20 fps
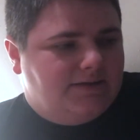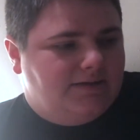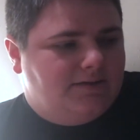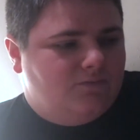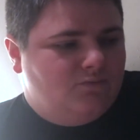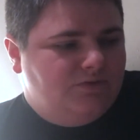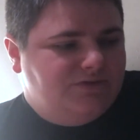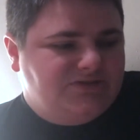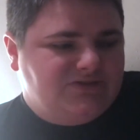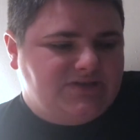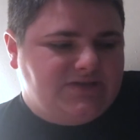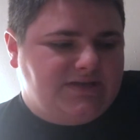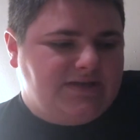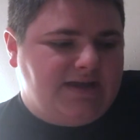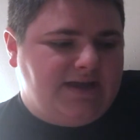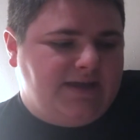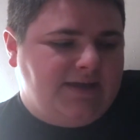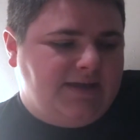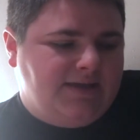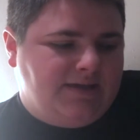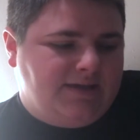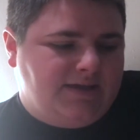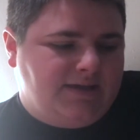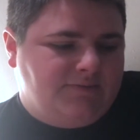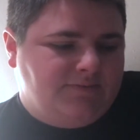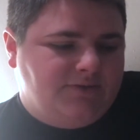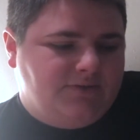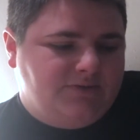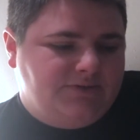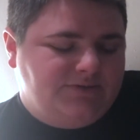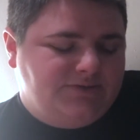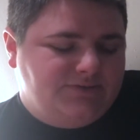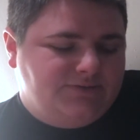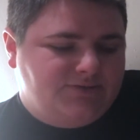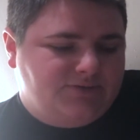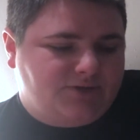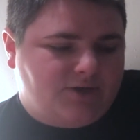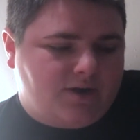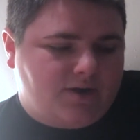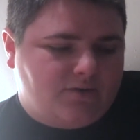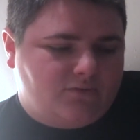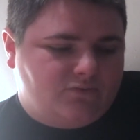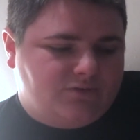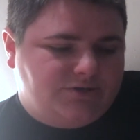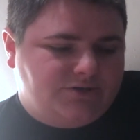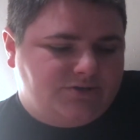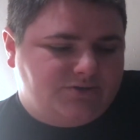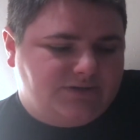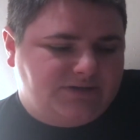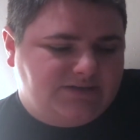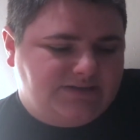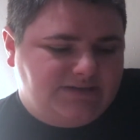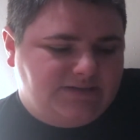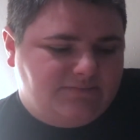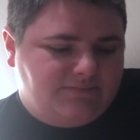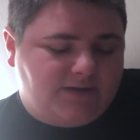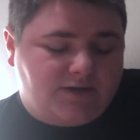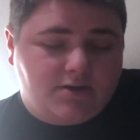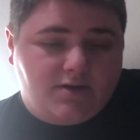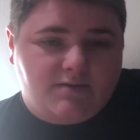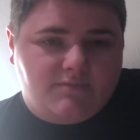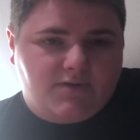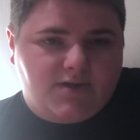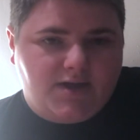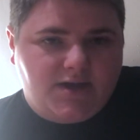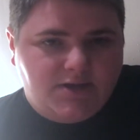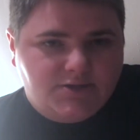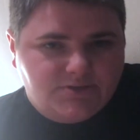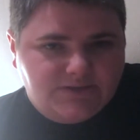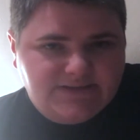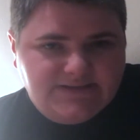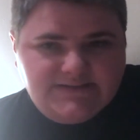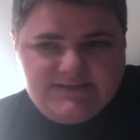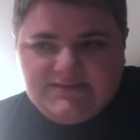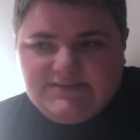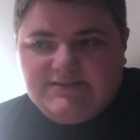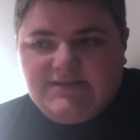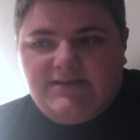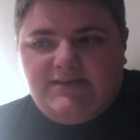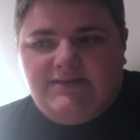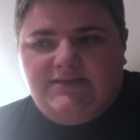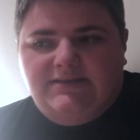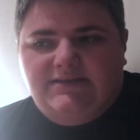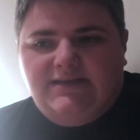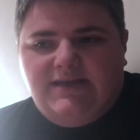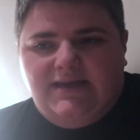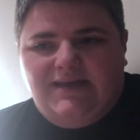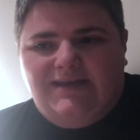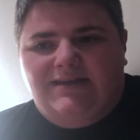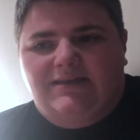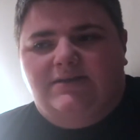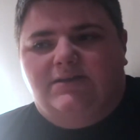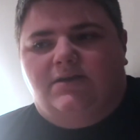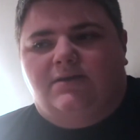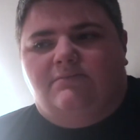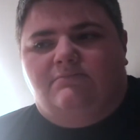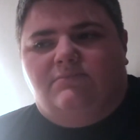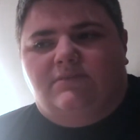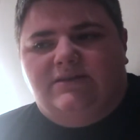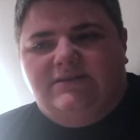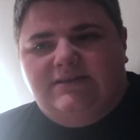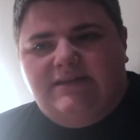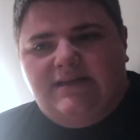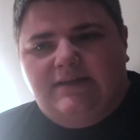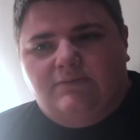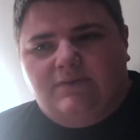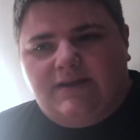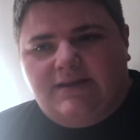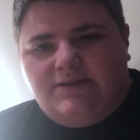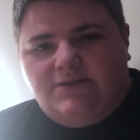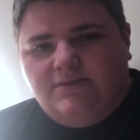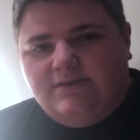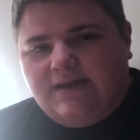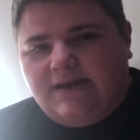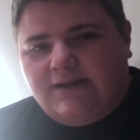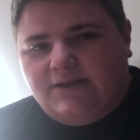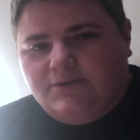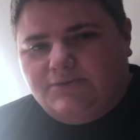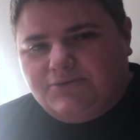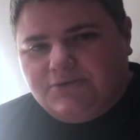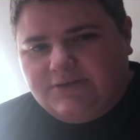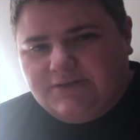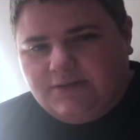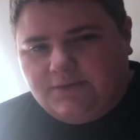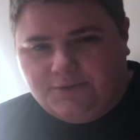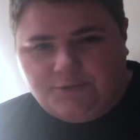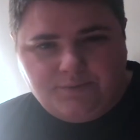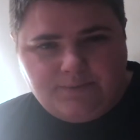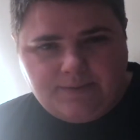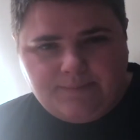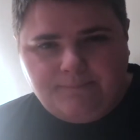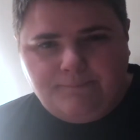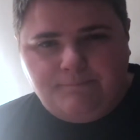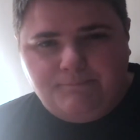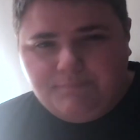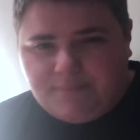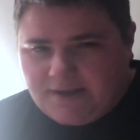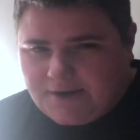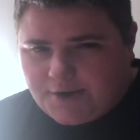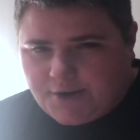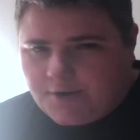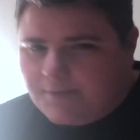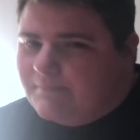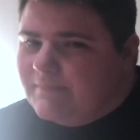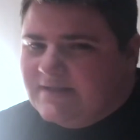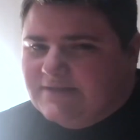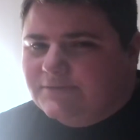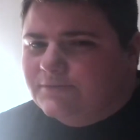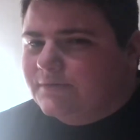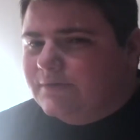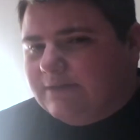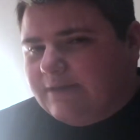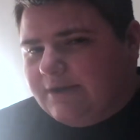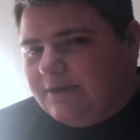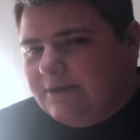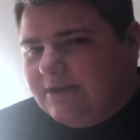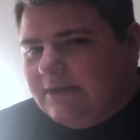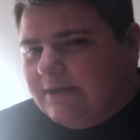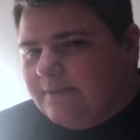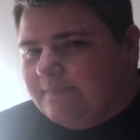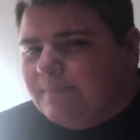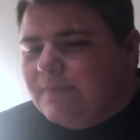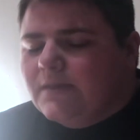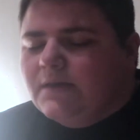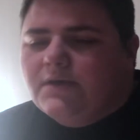We'll see. I am going to start restricting my carbohydrates again on Monday. When I do that, I usually get a little bit better mental clarity.